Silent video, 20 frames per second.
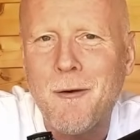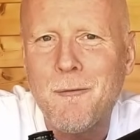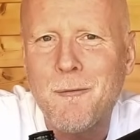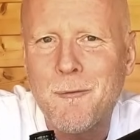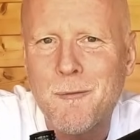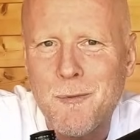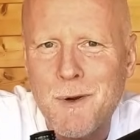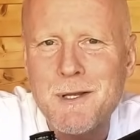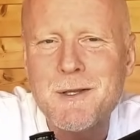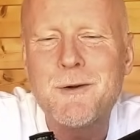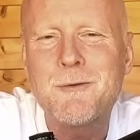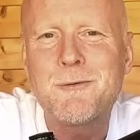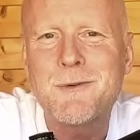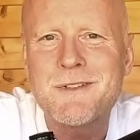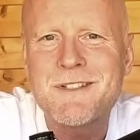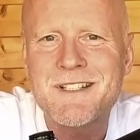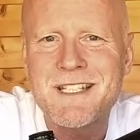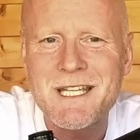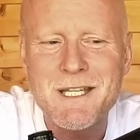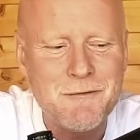when you
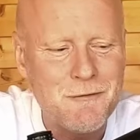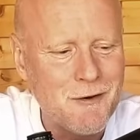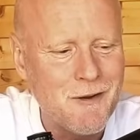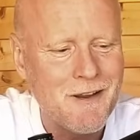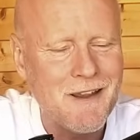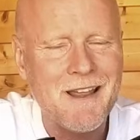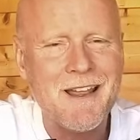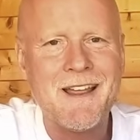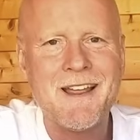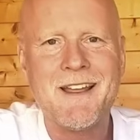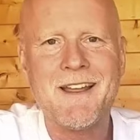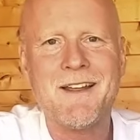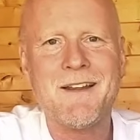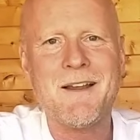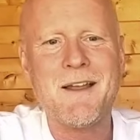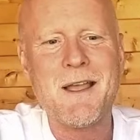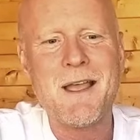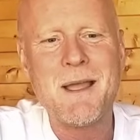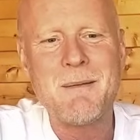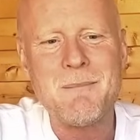receive
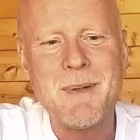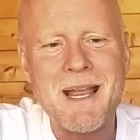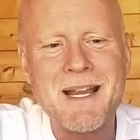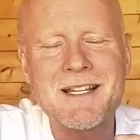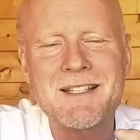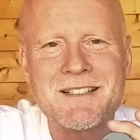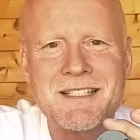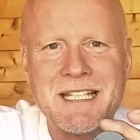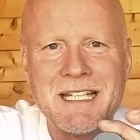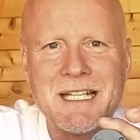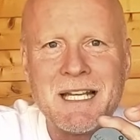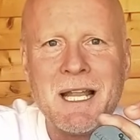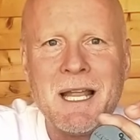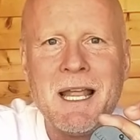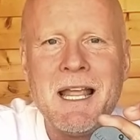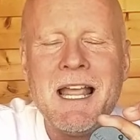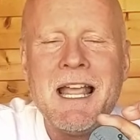a magazine,